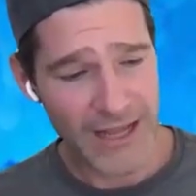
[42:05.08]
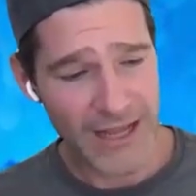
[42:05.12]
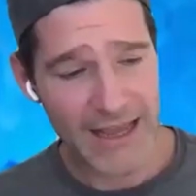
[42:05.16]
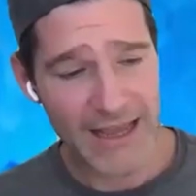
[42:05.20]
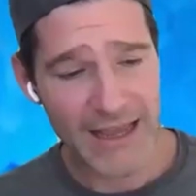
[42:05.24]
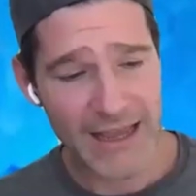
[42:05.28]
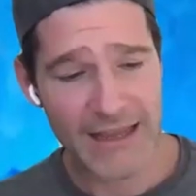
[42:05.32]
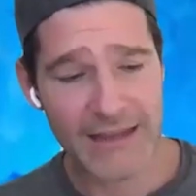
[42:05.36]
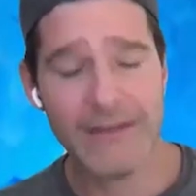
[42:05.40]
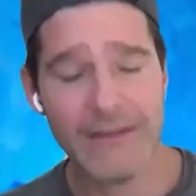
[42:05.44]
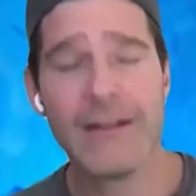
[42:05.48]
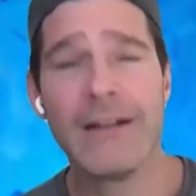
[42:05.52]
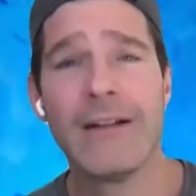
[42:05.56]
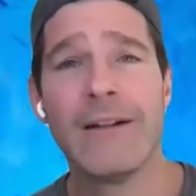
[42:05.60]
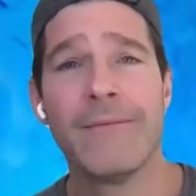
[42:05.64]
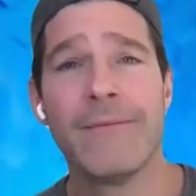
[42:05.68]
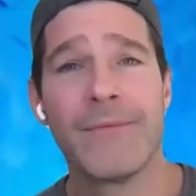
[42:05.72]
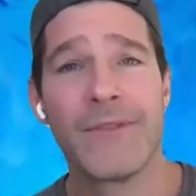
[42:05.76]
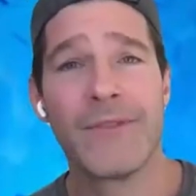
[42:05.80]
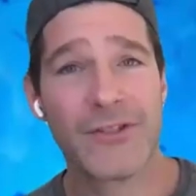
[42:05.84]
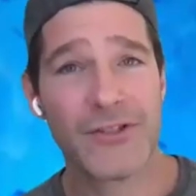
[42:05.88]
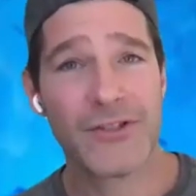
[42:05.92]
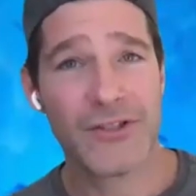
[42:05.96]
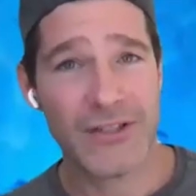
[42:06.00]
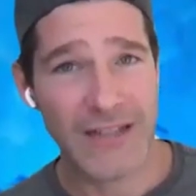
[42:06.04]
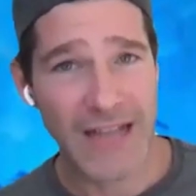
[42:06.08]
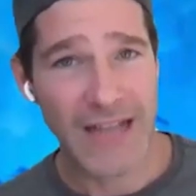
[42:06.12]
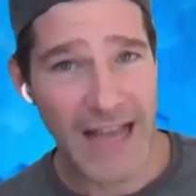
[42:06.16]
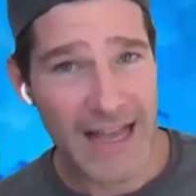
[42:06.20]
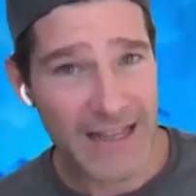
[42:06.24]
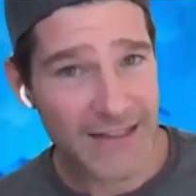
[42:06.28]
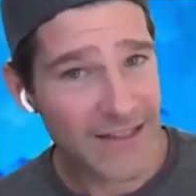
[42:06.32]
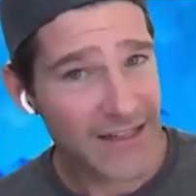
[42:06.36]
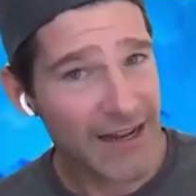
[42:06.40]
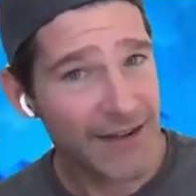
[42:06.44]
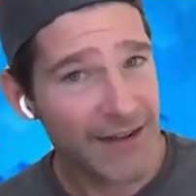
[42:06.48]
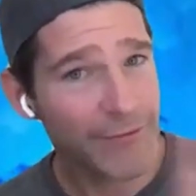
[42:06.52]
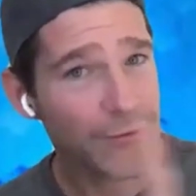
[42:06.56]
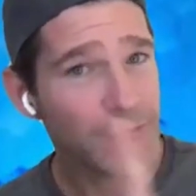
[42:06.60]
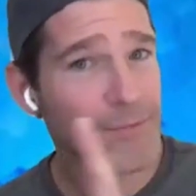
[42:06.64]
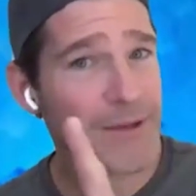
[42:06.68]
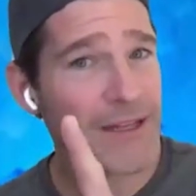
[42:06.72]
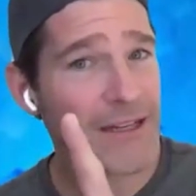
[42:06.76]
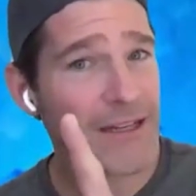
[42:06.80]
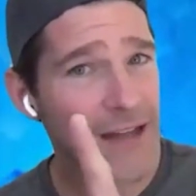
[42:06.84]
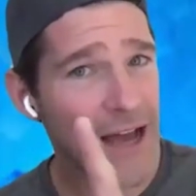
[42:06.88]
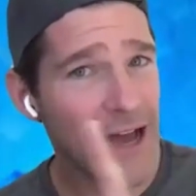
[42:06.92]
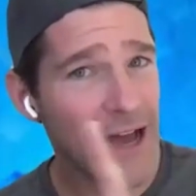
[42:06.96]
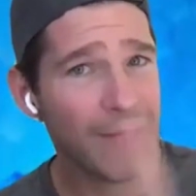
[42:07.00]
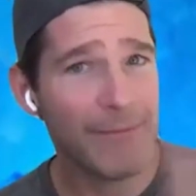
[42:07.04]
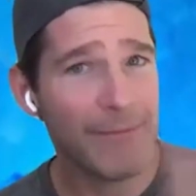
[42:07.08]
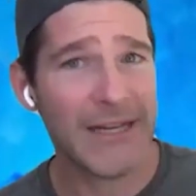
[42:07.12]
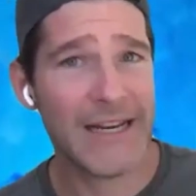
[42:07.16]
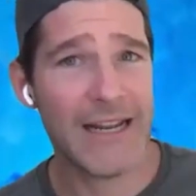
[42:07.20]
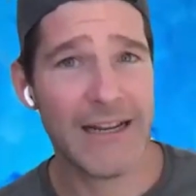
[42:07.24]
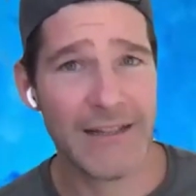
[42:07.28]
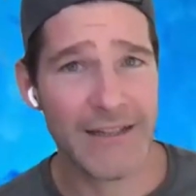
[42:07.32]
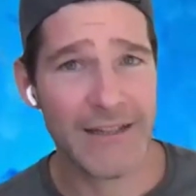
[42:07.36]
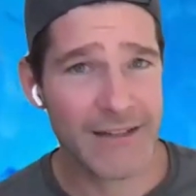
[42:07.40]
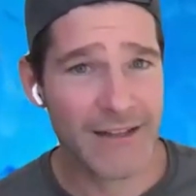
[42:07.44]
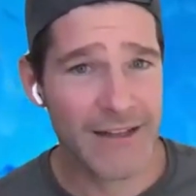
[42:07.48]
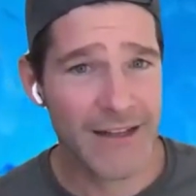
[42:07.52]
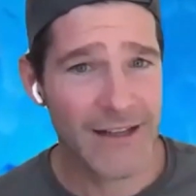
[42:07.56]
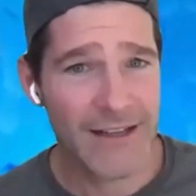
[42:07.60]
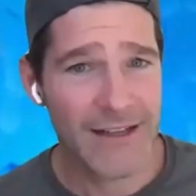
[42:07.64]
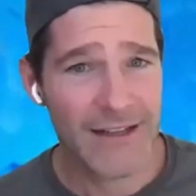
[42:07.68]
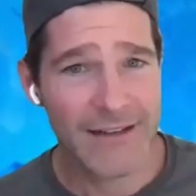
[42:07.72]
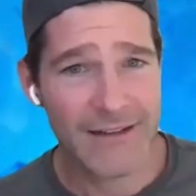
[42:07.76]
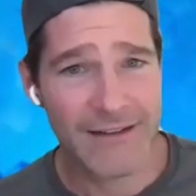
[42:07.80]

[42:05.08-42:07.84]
okay, she hasn't ever been nominated.